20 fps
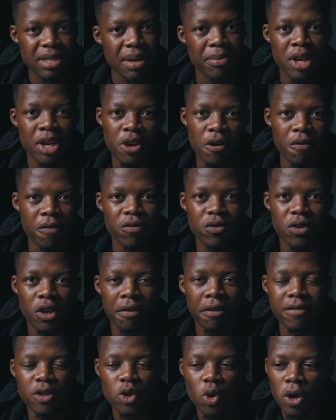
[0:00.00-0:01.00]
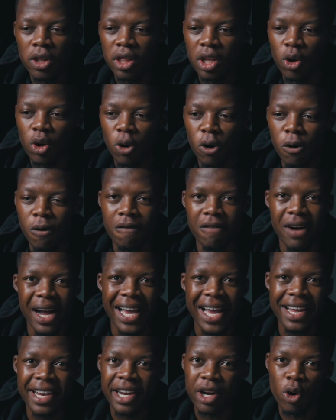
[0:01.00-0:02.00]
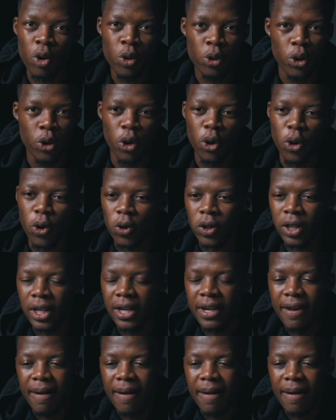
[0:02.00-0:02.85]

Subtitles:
You've scored the goal via an own goal,